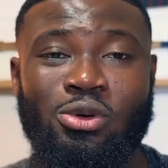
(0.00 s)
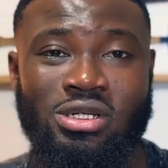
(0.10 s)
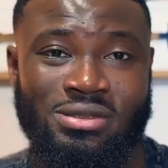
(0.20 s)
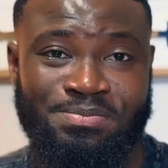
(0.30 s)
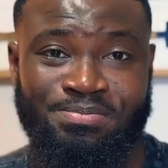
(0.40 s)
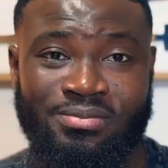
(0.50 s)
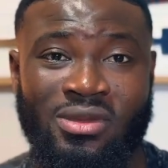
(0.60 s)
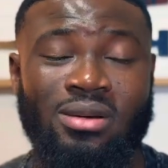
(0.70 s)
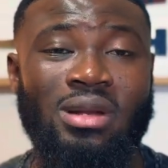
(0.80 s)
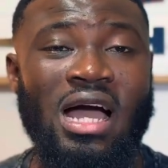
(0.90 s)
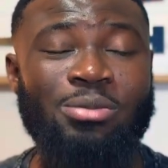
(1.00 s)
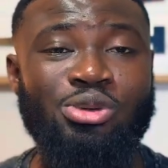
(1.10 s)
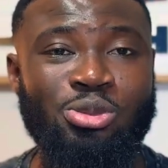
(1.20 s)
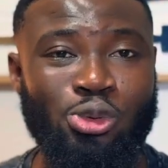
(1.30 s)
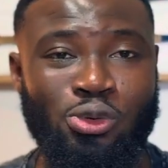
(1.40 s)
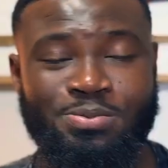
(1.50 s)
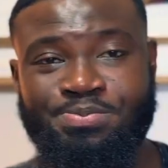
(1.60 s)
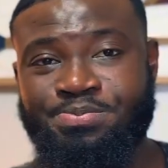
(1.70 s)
what black people